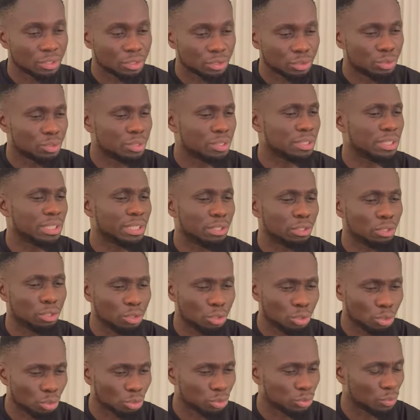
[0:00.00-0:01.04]
You did a
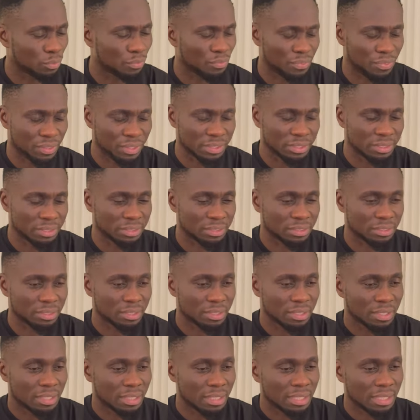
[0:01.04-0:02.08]
lot of things.
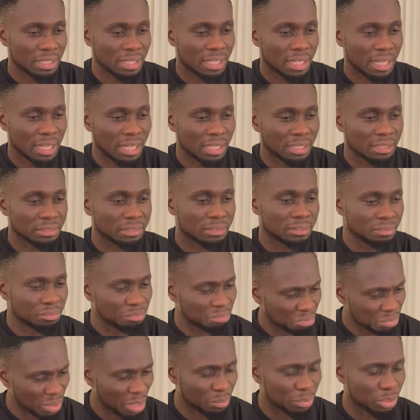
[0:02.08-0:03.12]
And
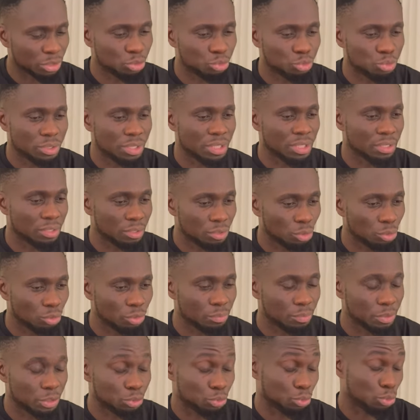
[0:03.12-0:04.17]
I mean, today,
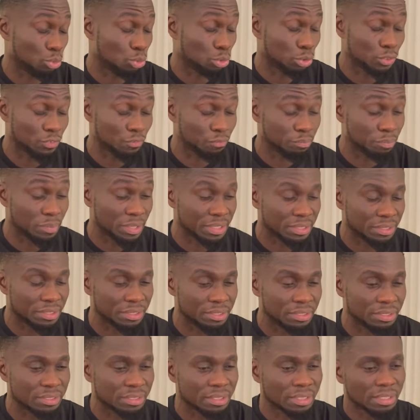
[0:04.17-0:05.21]
glory be to God, you've made
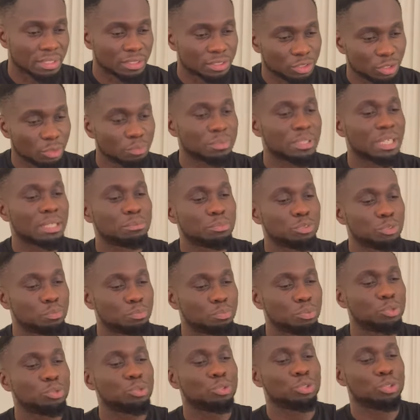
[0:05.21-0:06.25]
it. Sometimes you
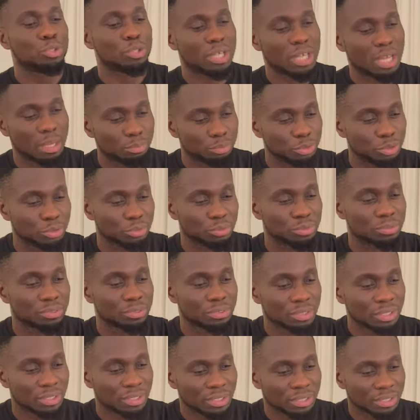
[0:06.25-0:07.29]
put on your
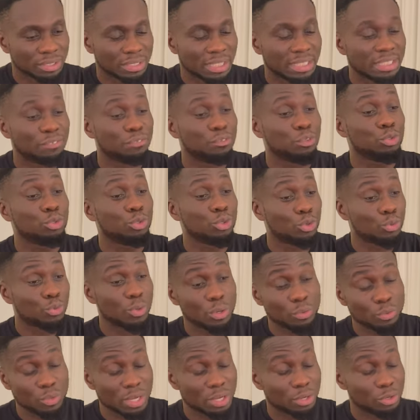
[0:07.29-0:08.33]
captions that if you know
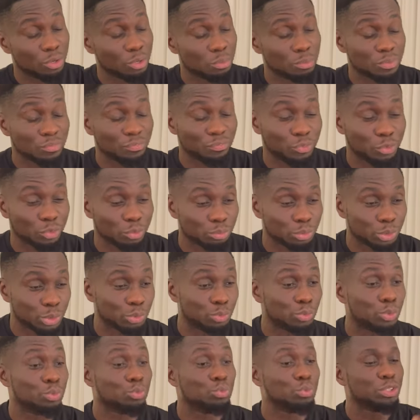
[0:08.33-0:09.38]
where we are coming from,
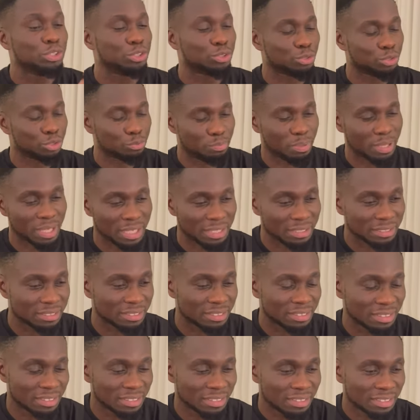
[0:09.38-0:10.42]
you won't wish us bad.
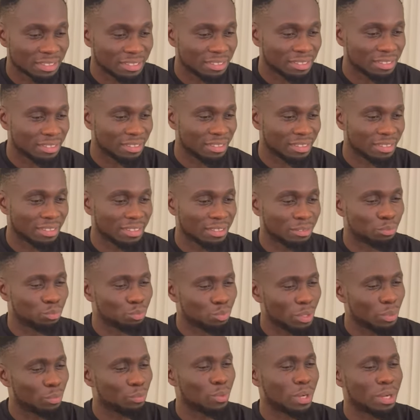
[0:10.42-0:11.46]

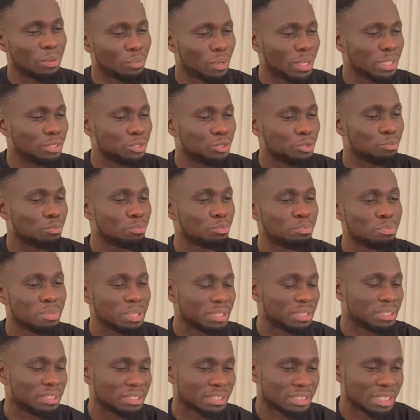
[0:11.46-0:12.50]
Why do you
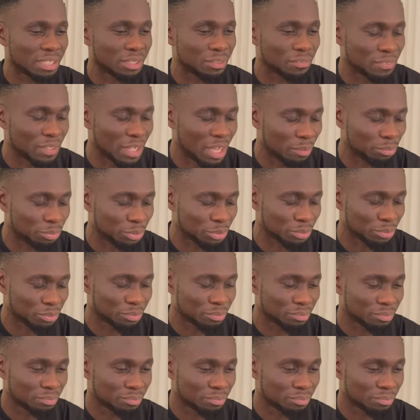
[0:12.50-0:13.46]
make this kind of caption?